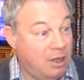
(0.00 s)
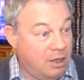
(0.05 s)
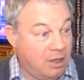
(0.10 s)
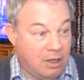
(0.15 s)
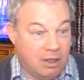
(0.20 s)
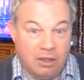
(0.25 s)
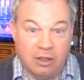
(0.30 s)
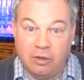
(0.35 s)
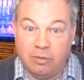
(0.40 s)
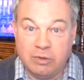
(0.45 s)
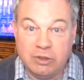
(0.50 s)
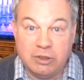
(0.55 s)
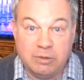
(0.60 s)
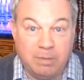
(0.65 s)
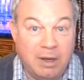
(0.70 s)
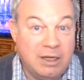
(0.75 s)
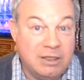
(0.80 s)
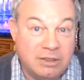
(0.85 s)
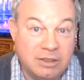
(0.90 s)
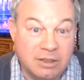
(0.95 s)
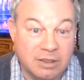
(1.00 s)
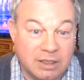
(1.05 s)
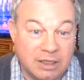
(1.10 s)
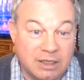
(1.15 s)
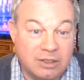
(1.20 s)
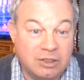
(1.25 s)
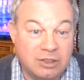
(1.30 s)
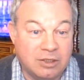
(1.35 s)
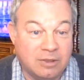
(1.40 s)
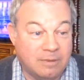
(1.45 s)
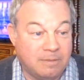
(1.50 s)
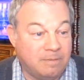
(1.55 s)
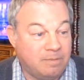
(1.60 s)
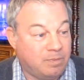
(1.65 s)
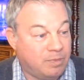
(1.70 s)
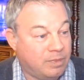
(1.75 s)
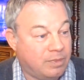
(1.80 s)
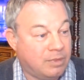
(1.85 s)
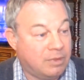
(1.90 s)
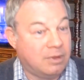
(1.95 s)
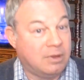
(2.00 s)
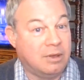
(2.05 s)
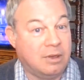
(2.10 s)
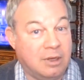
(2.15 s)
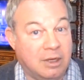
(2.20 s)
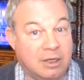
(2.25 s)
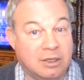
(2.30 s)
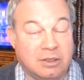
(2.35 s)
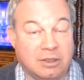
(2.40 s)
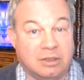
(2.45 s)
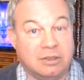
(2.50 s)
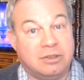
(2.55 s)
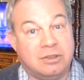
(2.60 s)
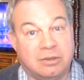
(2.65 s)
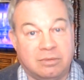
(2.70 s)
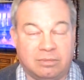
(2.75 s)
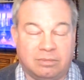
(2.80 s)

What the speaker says: the response to this is,